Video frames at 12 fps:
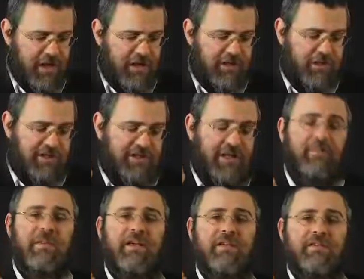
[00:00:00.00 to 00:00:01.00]
So Hashem
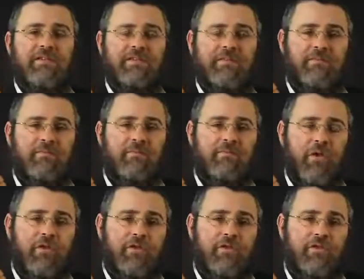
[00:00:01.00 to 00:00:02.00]
tells
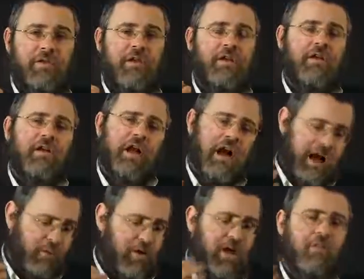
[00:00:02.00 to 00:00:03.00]
Moses, I
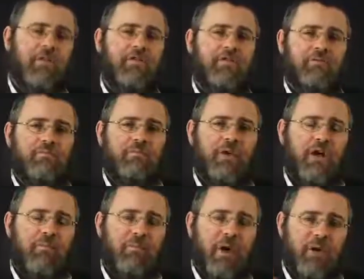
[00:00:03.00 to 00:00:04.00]
will come with you.
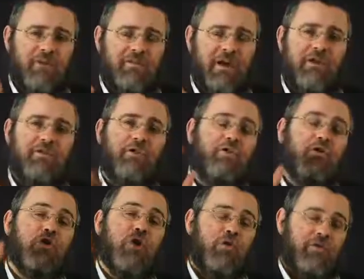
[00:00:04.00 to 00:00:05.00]
Bo el Pharaoh, don't
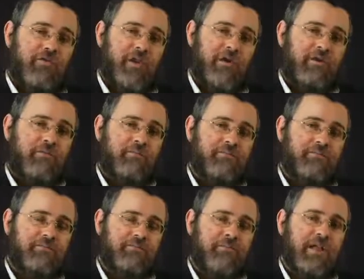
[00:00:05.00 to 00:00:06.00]
go to Pharaoh.
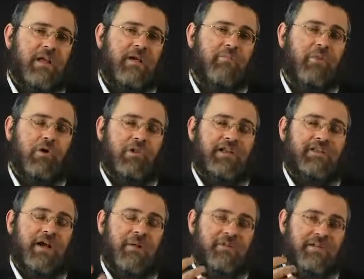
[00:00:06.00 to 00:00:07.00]
Bo, let's
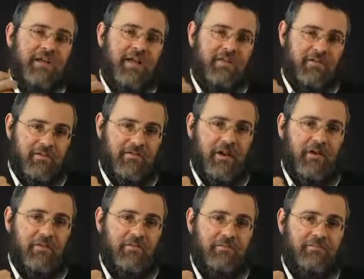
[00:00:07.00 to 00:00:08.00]
come together to
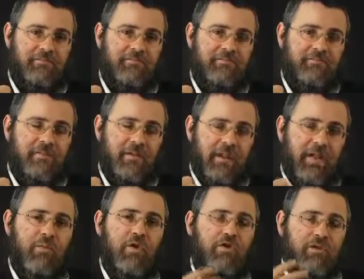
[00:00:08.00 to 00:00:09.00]
Pharaoh. And
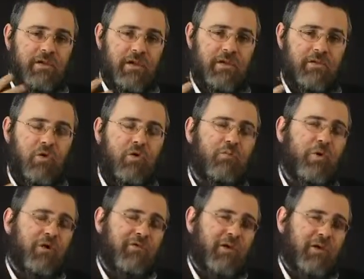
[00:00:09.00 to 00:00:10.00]
we'll go together. Or
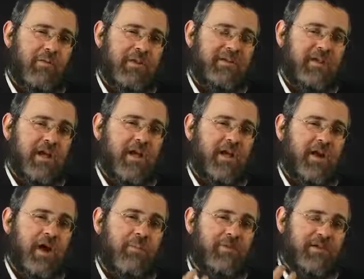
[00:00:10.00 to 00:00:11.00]
Bo el Pharaoh means
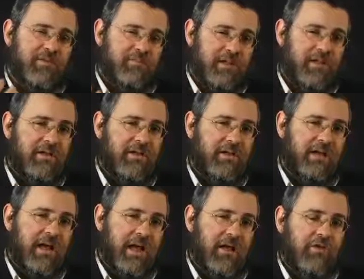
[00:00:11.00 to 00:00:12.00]
come to me
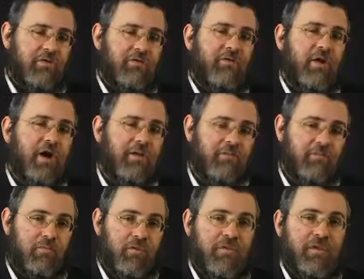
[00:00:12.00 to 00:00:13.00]
and you'll find
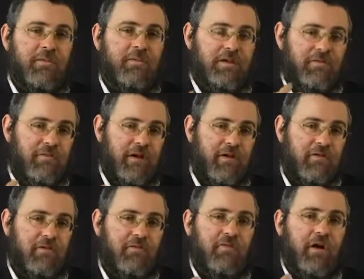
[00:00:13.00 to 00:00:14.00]
within me Pharaoh.
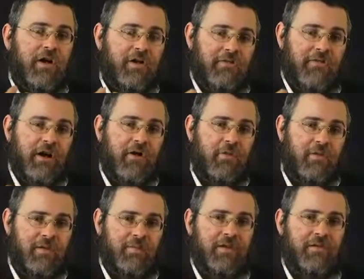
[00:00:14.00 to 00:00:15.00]
You'll find Pharaoh
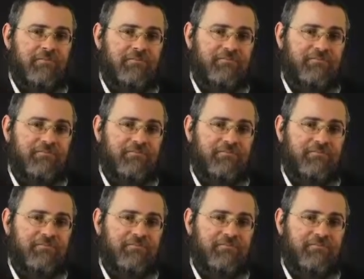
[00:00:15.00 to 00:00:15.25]
within me.